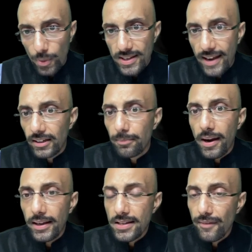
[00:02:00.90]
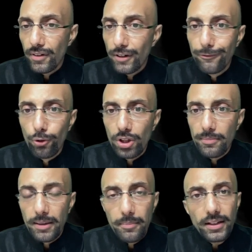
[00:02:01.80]
was added by 74th
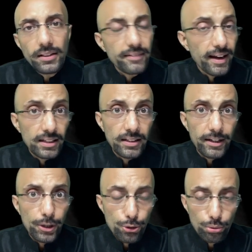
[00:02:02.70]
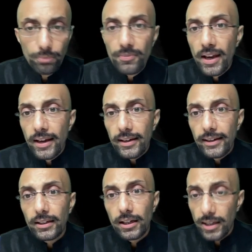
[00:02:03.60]
Amendment 1992.
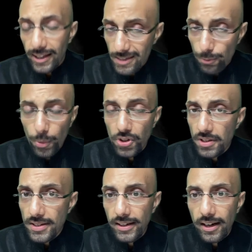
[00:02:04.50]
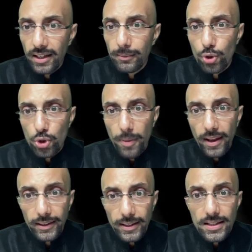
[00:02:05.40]
It contains provisions regarding
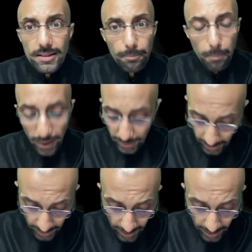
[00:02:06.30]
municipalities, but